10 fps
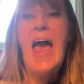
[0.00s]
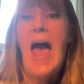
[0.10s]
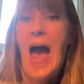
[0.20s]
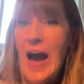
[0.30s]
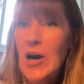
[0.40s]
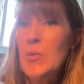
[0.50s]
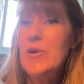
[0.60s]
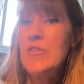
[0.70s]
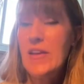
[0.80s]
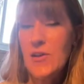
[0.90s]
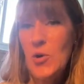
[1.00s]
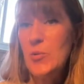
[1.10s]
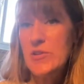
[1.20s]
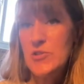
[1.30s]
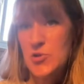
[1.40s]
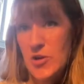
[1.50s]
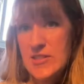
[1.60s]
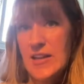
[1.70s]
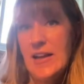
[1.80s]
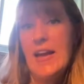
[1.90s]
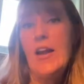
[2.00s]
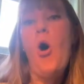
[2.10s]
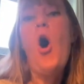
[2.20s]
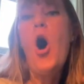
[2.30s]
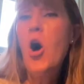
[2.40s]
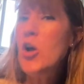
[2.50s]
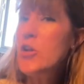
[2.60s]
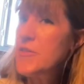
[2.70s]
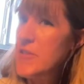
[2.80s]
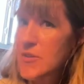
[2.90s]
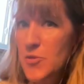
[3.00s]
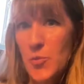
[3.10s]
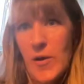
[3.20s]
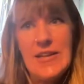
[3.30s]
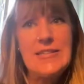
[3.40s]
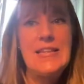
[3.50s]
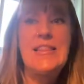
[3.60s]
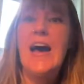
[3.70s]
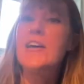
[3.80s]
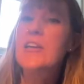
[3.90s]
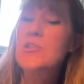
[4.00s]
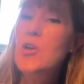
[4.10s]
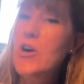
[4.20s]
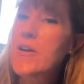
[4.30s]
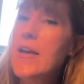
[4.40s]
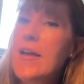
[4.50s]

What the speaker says: how are they co-constructing, and all of the different ways that that can look,